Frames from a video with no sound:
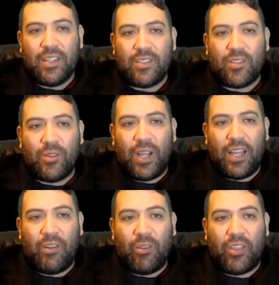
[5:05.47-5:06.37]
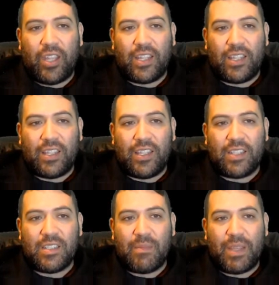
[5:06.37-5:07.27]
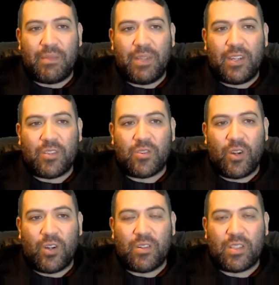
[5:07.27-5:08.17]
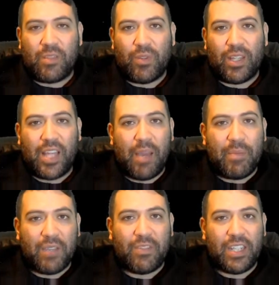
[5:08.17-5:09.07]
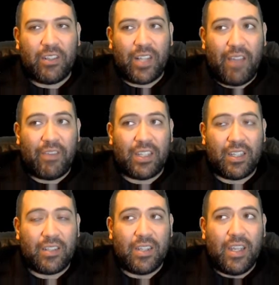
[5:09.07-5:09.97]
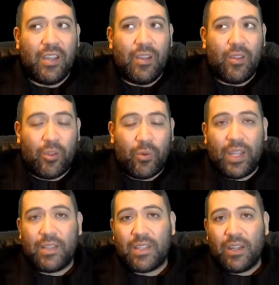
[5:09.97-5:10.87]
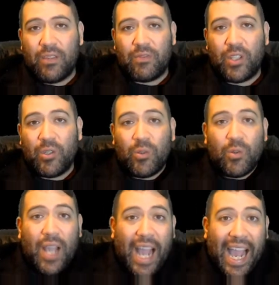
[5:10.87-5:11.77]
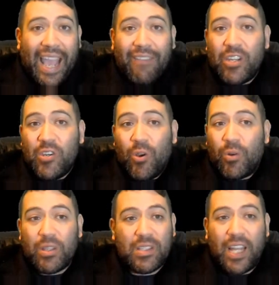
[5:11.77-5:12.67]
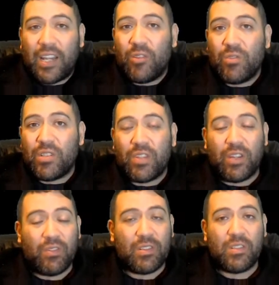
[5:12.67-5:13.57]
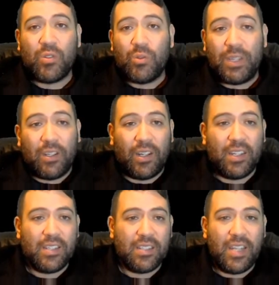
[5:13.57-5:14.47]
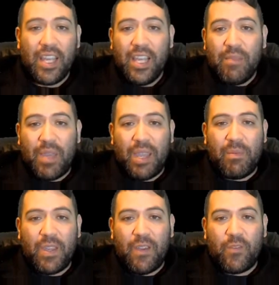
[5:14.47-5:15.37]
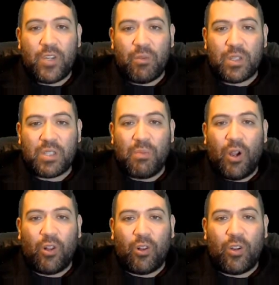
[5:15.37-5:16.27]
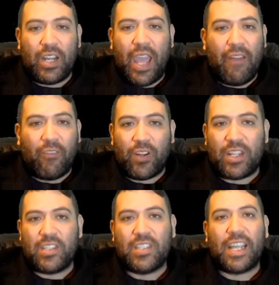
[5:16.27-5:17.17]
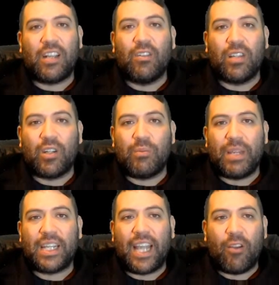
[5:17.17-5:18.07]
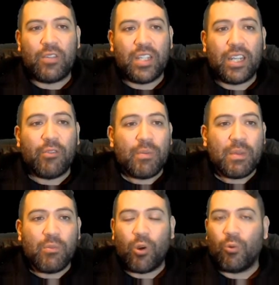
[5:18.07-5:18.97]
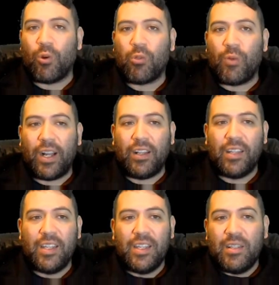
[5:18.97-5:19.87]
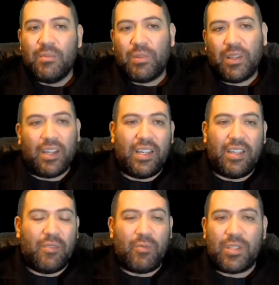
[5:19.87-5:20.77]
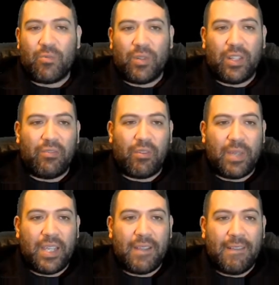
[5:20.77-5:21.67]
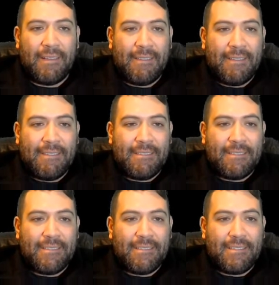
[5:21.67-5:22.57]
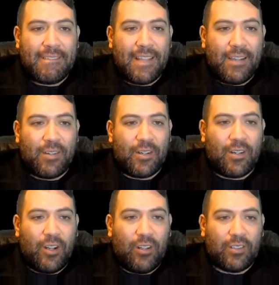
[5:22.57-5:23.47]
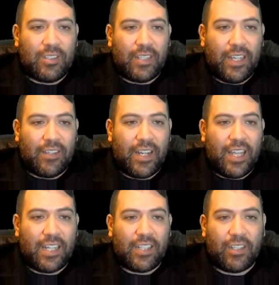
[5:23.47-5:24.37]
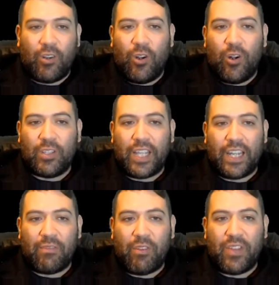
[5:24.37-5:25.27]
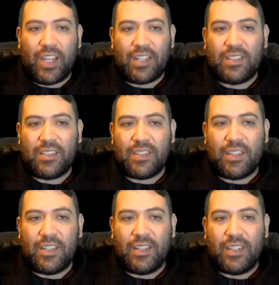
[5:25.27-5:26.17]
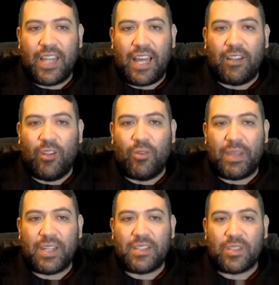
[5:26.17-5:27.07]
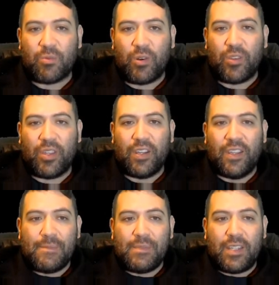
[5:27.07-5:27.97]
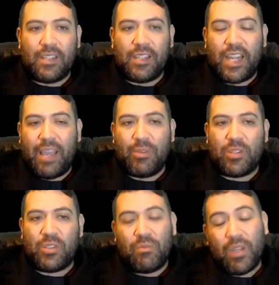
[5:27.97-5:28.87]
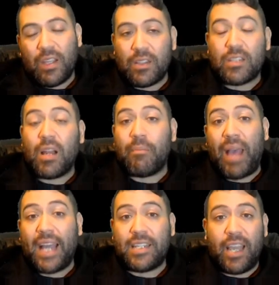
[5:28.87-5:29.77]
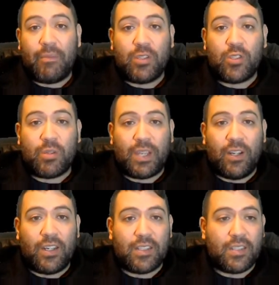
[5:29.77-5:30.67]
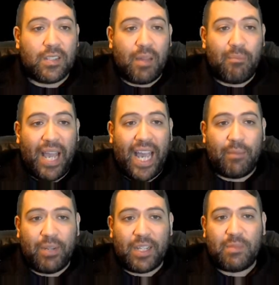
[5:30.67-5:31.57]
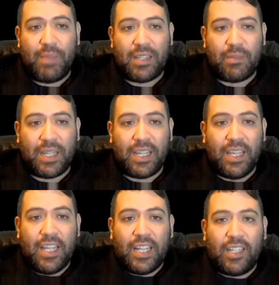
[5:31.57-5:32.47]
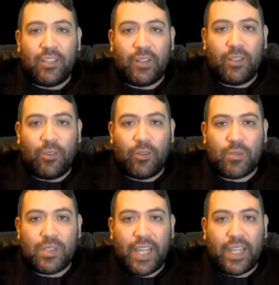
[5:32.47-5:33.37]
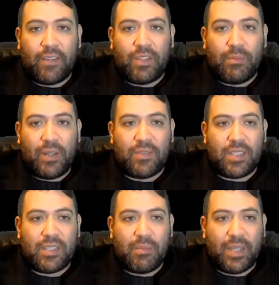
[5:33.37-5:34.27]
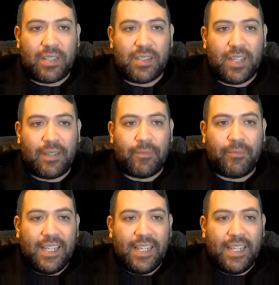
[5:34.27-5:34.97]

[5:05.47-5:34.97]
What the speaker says: So I don't think that this, to make the minions stronger, is that really that big of a deal. Having the 3 instead of 2, I haven't noticed that huge of a difference, to be honest. Maybe if she was smaller and every single little bit counted, it would be more worthwhile, but it wasn't really for me. Now her ult, on the other hand, clear all negative effects. That alone makes this worth it. The damage, it's not bad damage, to be honest. It's not bad, but it's meant to be clearing all those negative debuffs. That's the biggest thing.